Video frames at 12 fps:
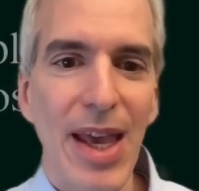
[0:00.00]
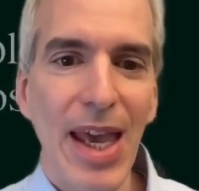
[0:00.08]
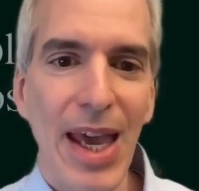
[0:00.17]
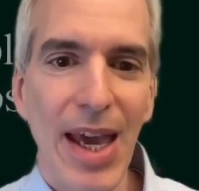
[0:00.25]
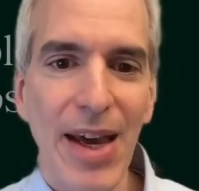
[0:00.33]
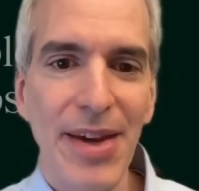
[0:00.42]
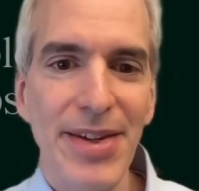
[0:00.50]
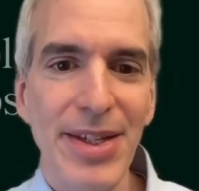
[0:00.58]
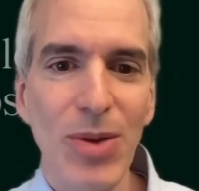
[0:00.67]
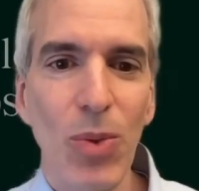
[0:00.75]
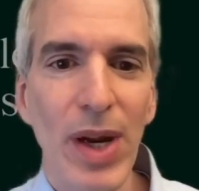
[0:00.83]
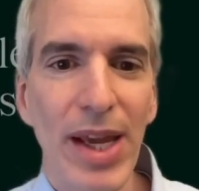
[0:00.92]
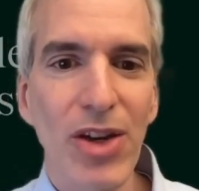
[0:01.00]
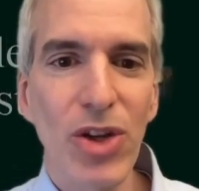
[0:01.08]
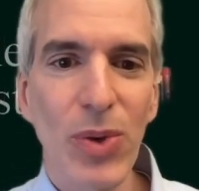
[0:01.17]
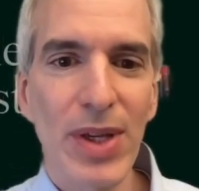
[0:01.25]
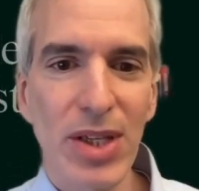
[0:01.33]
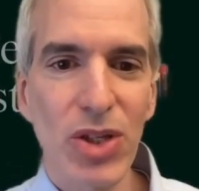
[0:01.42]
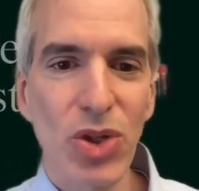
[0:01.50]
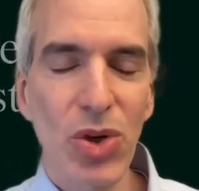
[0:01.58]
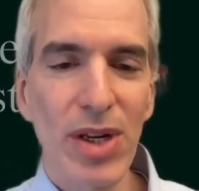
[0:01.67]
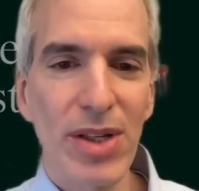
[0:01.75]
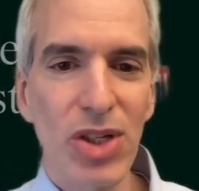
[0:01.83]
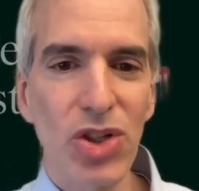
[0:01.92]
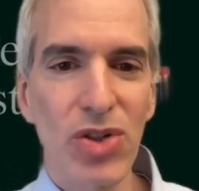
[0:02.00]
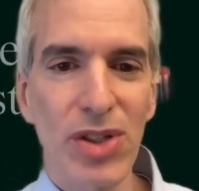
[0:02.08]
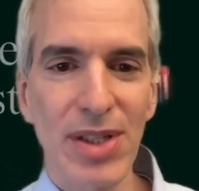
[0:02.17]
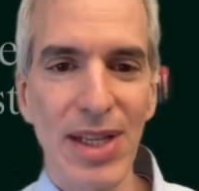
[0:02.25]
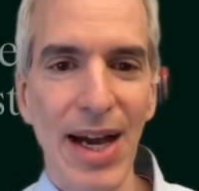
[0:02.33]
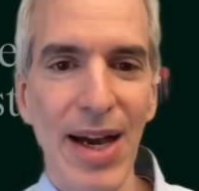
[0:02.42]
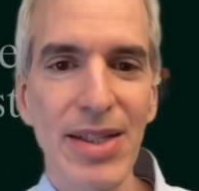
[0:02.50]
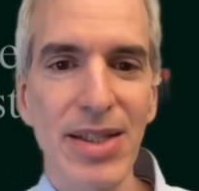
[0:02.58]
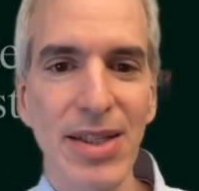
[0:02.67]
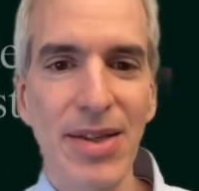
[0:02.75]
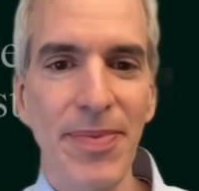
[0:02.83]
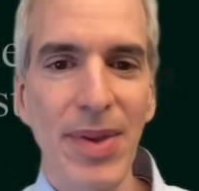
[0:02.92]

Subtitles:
And what I can do is insert additional slides.